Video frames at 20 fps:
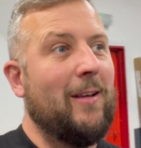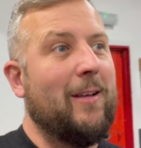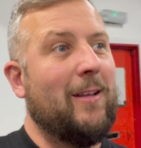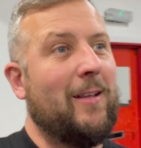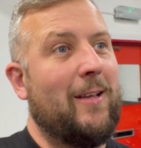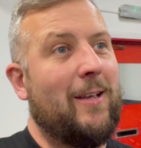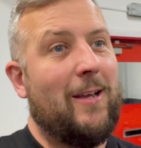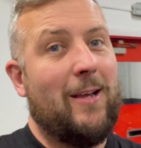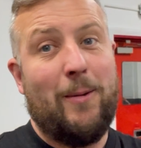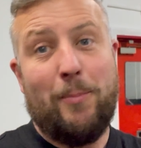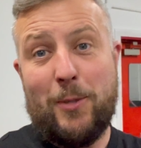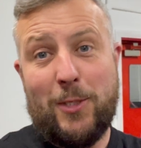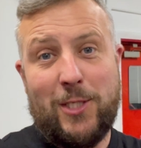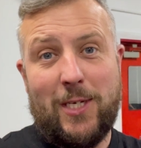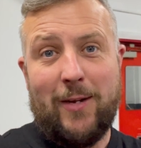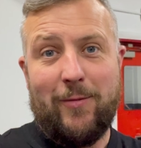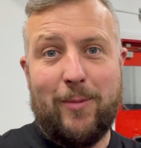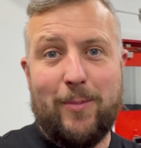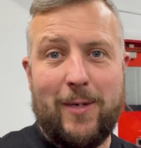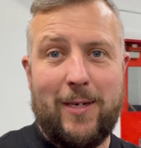I
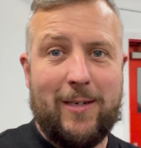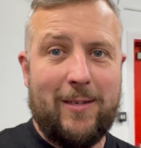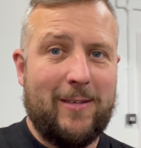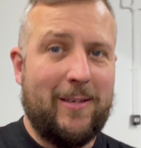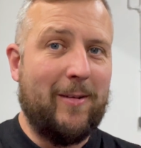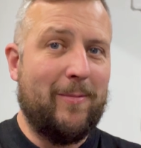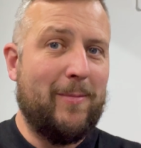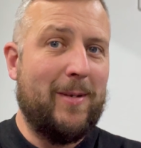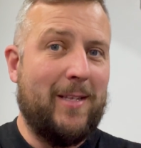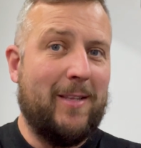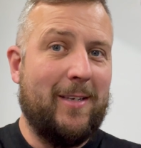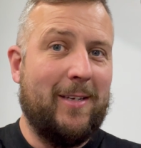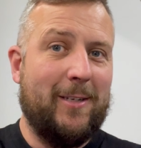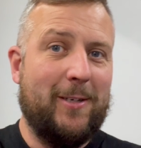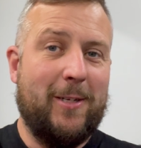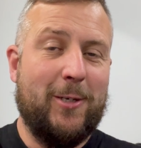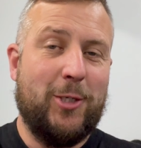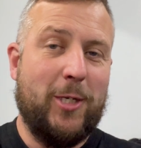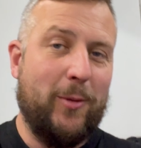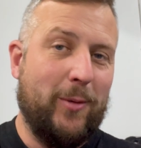appreciate everybody giving me
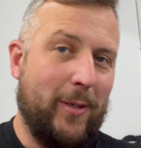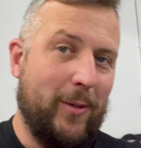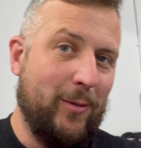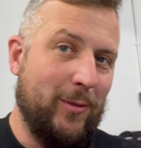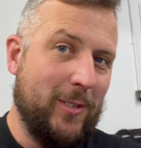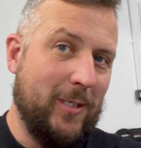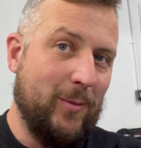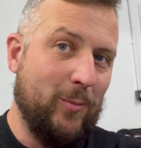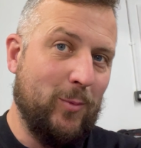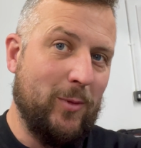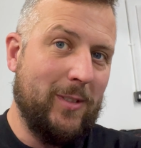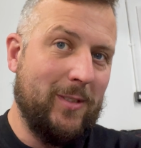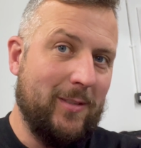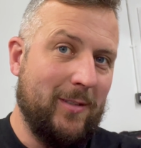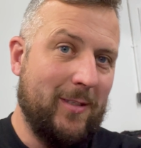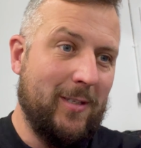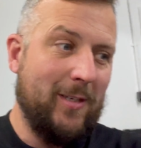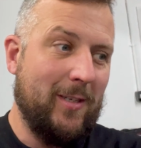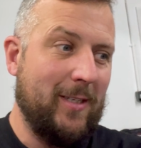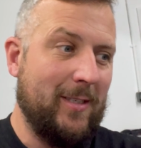the shout outs and wanting
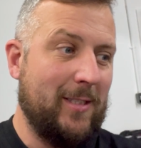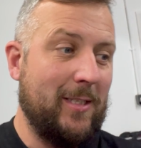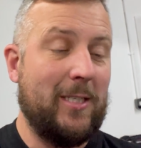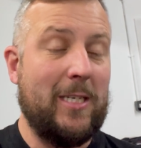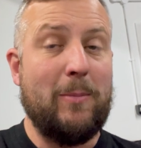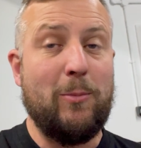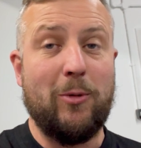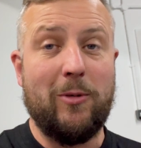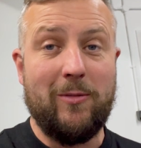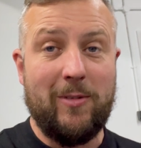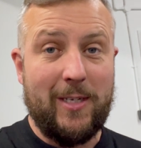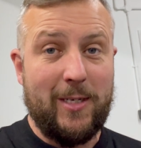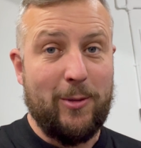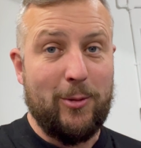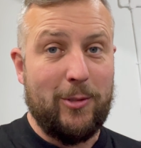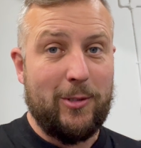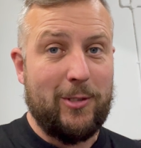to see more videos.